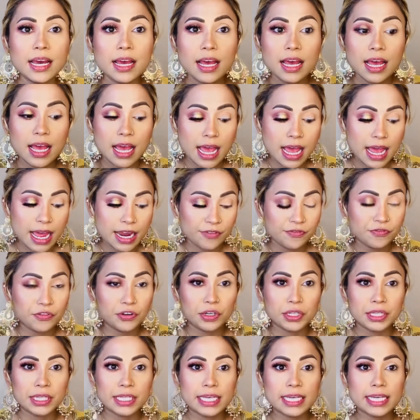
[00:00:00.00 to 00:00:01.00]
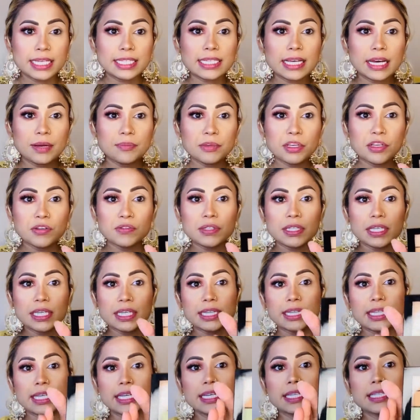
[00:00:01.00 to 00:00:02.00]
And for this, I'm using
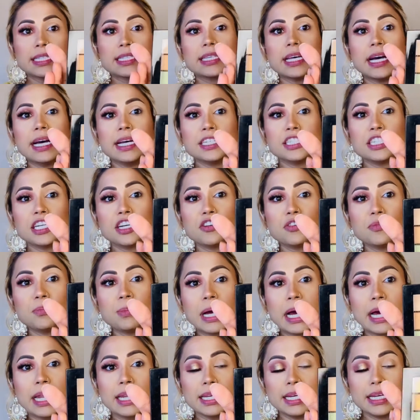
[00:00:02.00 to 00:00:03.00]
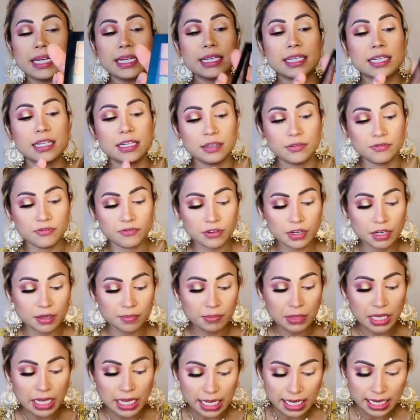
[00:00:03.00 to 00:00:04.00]
this eyeshadow palette from
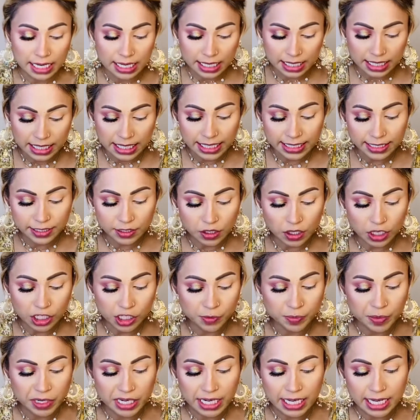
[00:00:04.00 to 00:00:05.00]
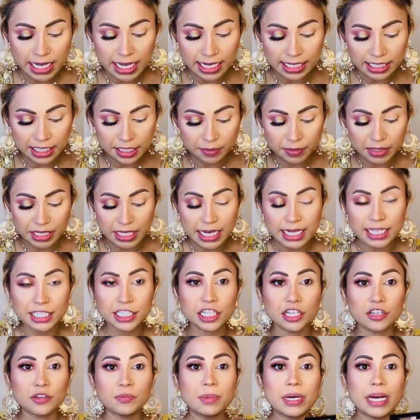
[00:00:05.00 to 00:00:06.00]
NYX Cosmetic Ultimate
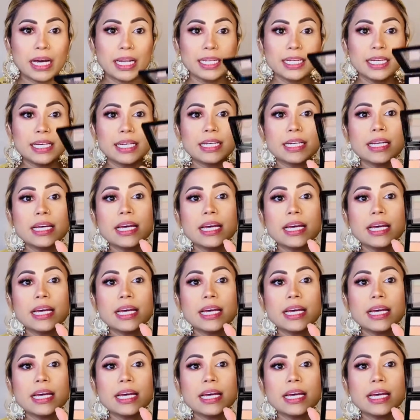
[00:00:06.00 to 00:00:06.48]
Eyeshadow Palette.